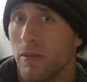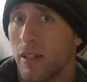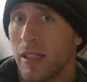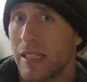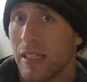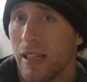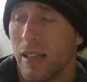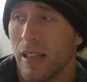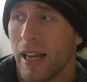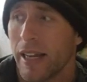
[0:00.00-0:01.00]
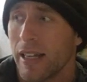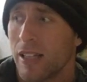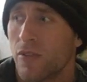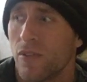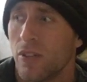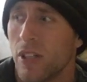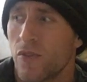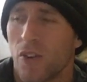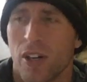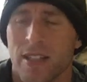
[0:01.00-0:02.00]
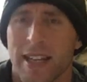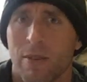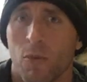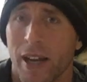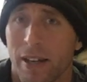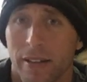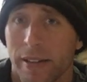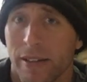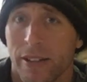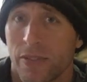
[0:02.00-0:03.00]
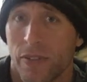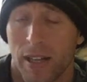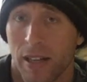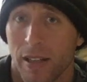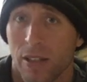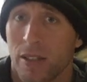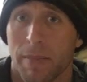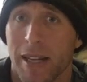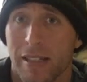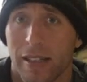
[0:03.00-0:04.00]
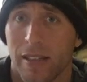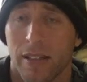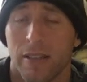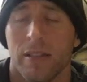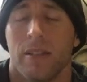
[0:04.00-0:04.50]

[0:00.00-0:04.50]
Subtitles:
As far as wear, it looks fine. It looks amazing in there.